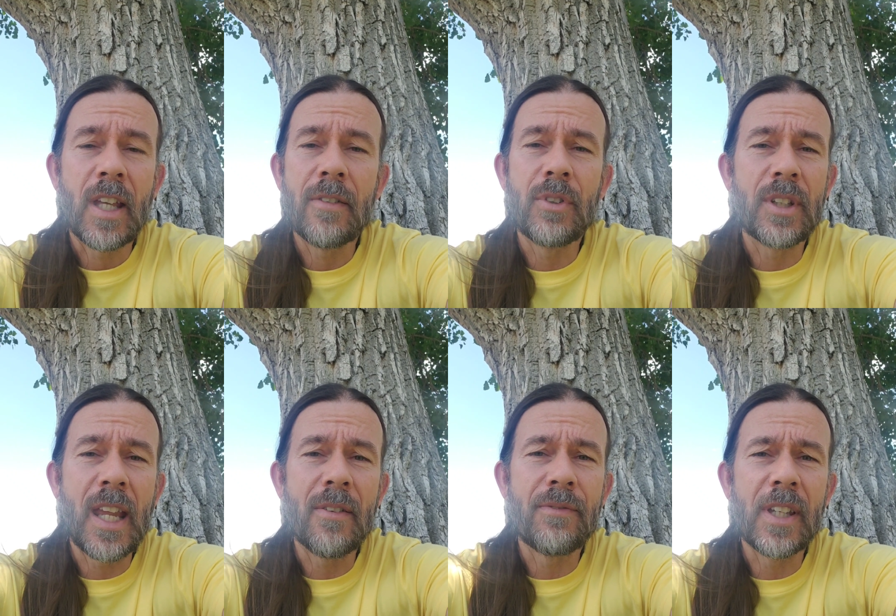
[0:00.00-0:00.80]
And if you
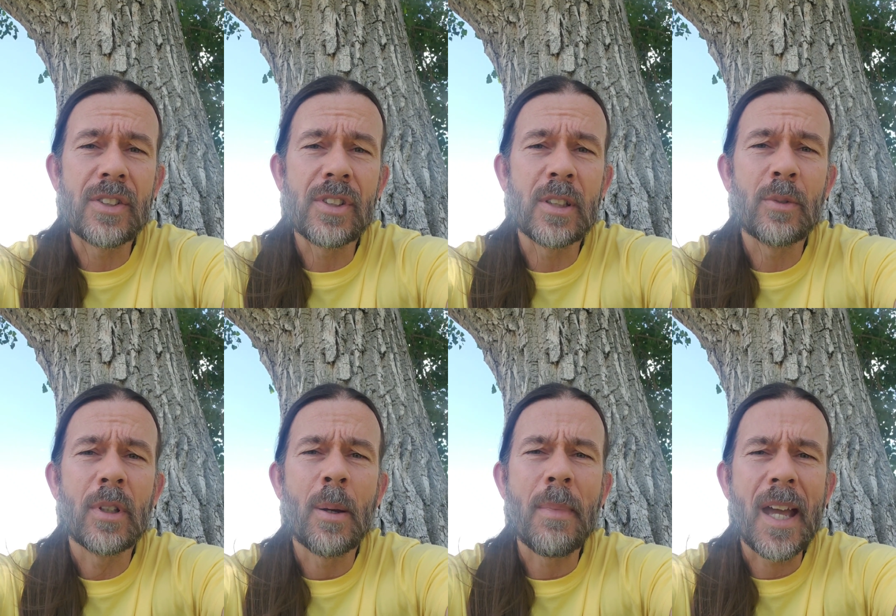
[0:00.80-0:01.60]
can't fix it,
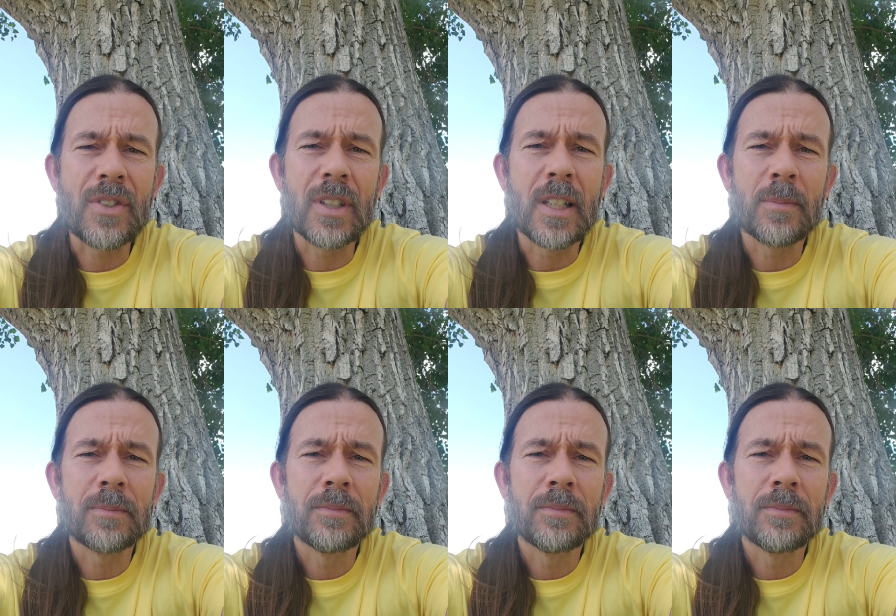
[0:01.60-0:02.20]
imagine it.